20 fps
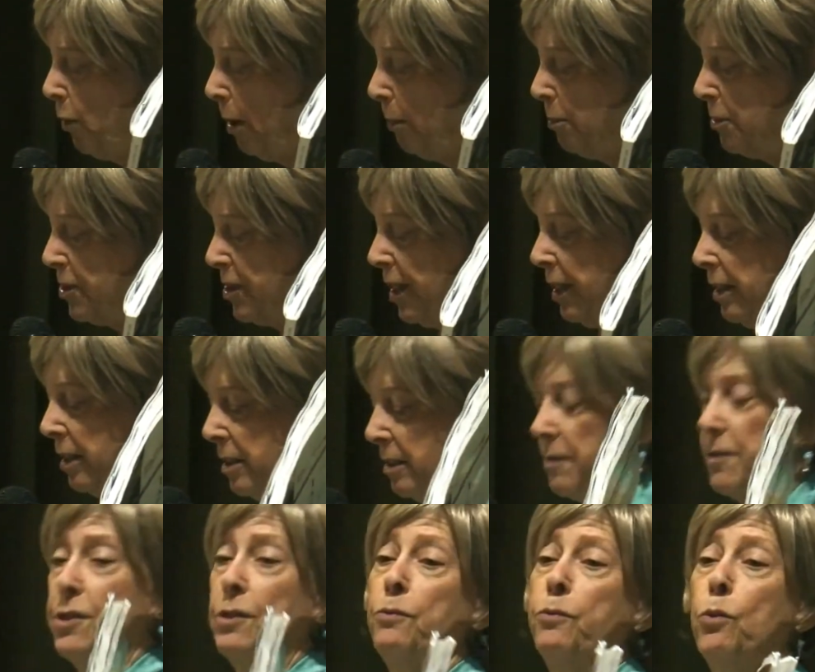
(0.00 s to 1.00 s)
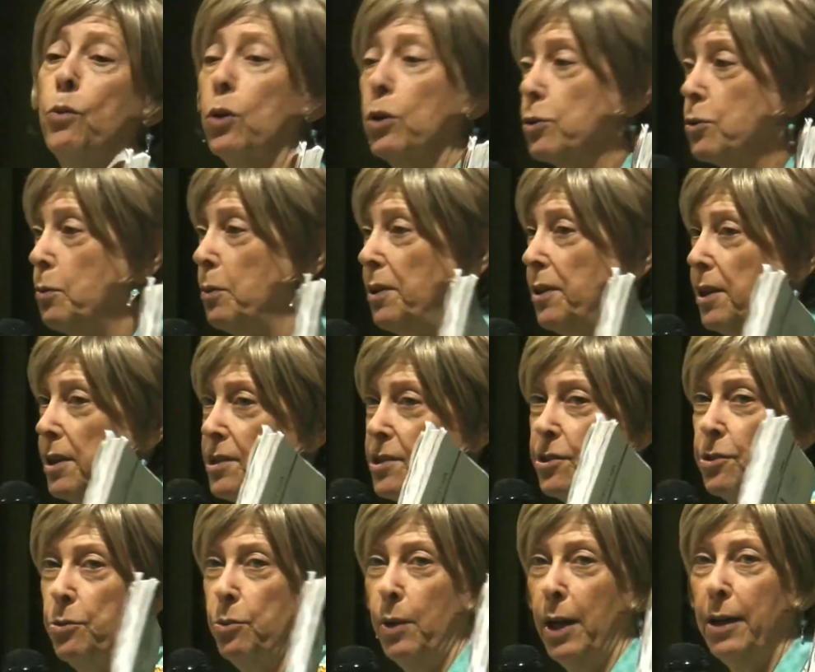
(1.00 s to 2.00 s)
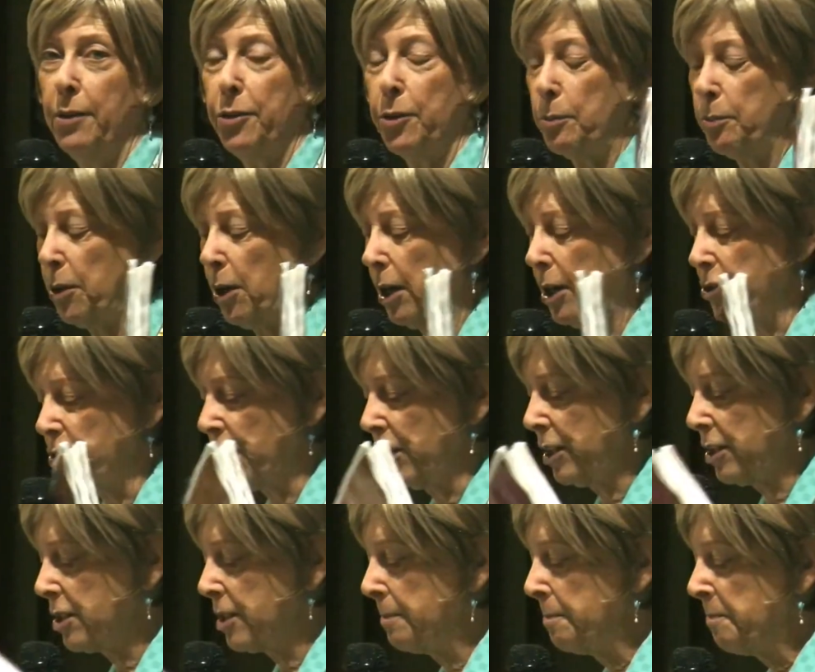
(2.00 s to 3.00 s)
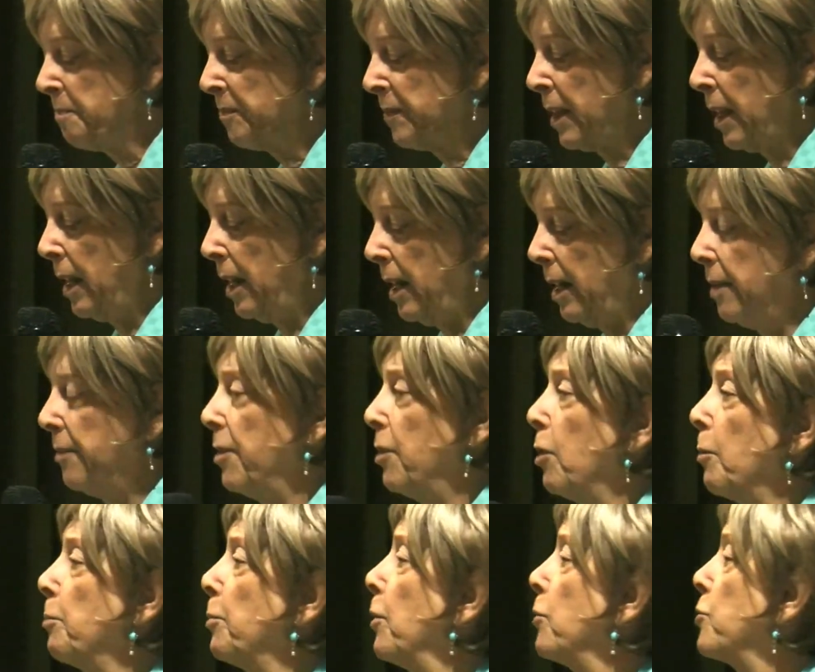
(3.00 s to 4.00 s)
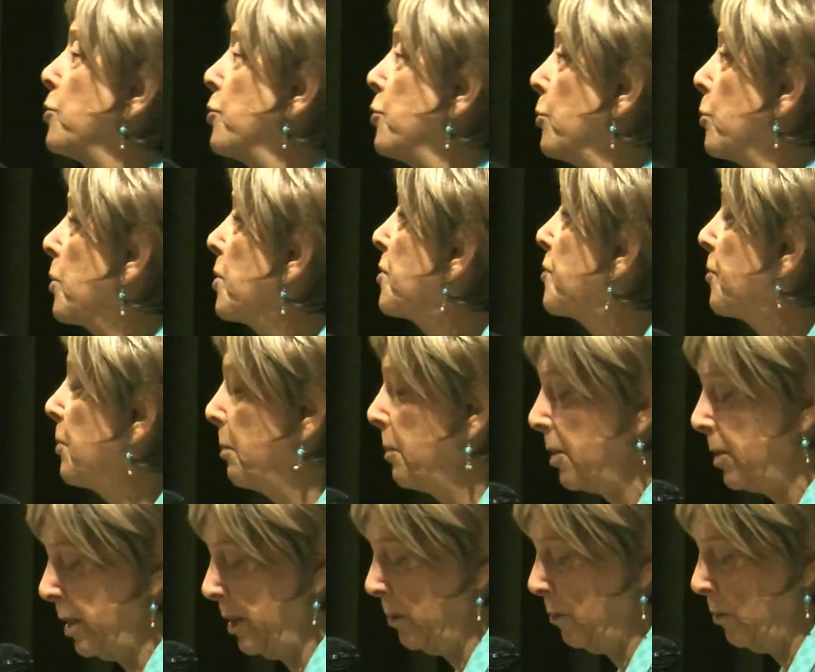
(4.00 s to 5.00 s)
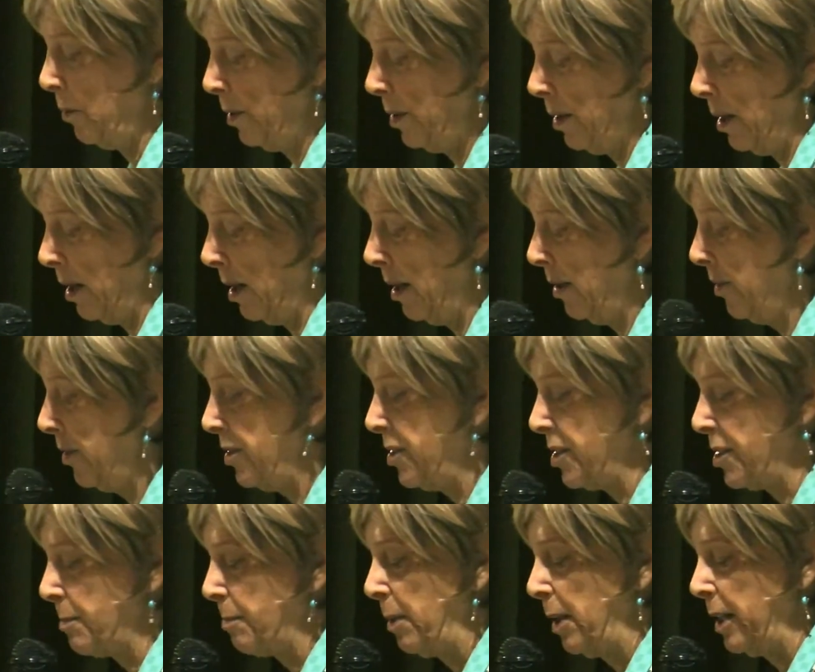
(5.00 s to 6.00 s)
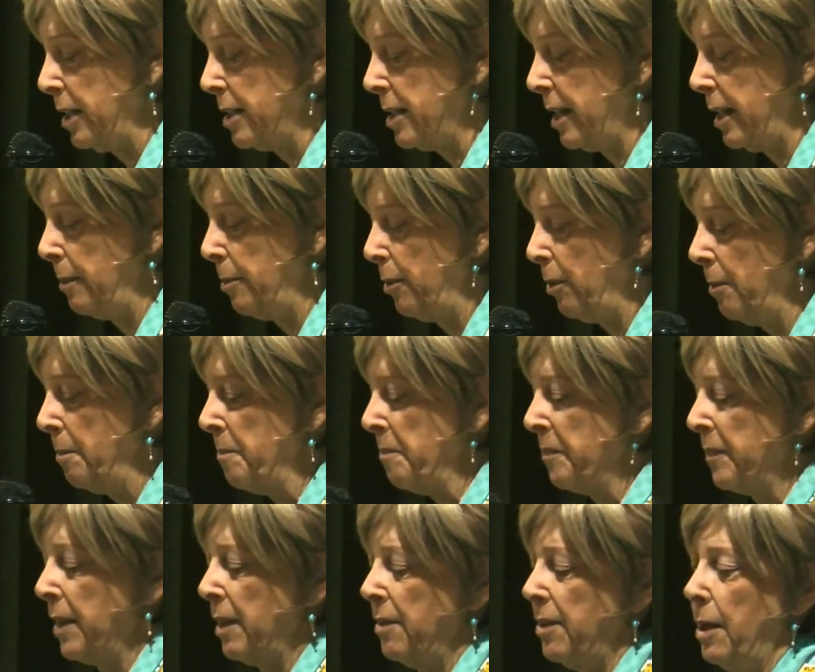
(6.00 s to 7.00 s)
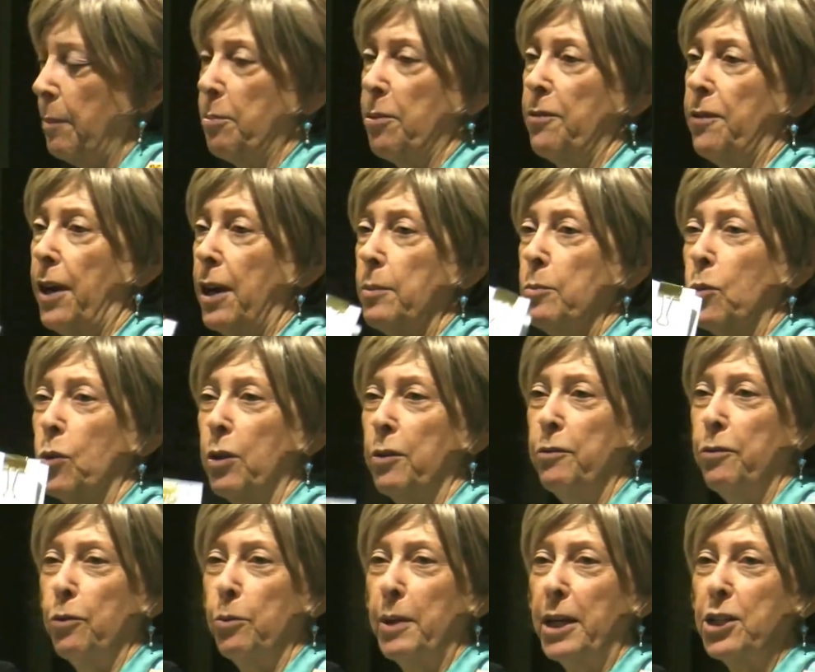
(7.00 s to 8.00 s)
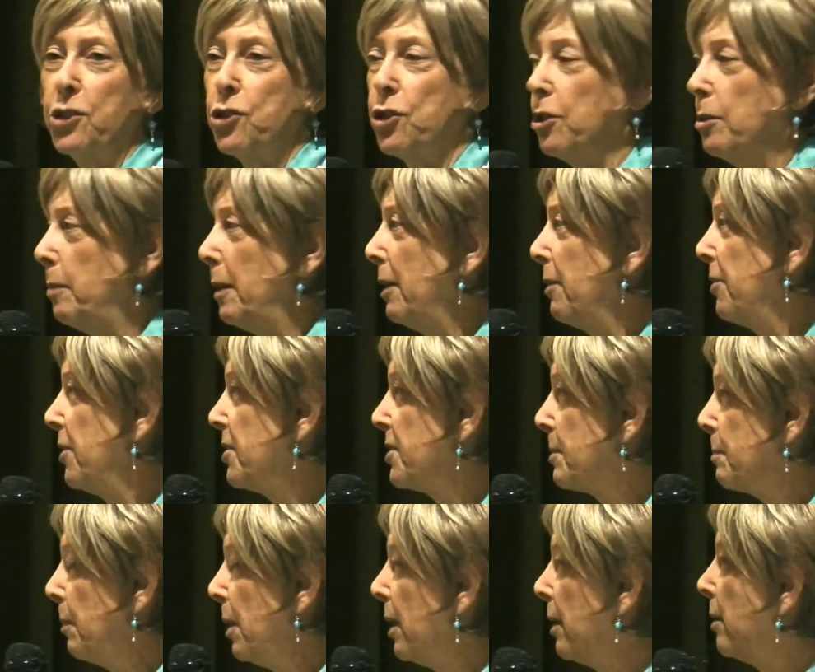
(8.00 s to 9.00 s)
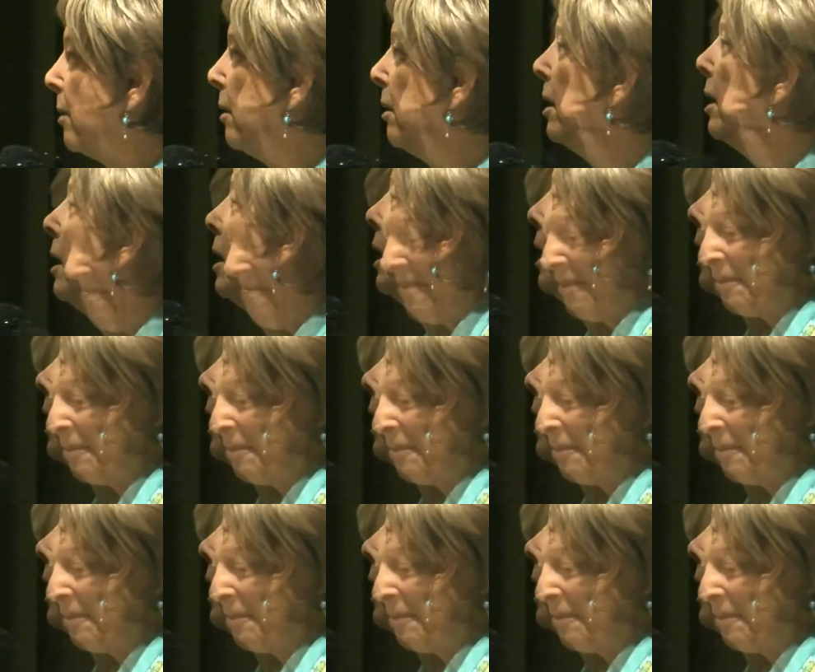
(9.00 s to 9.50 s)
representatives have worked with us throughout the project. And there are brochures from Glenwood on the display table that provide more information about this model.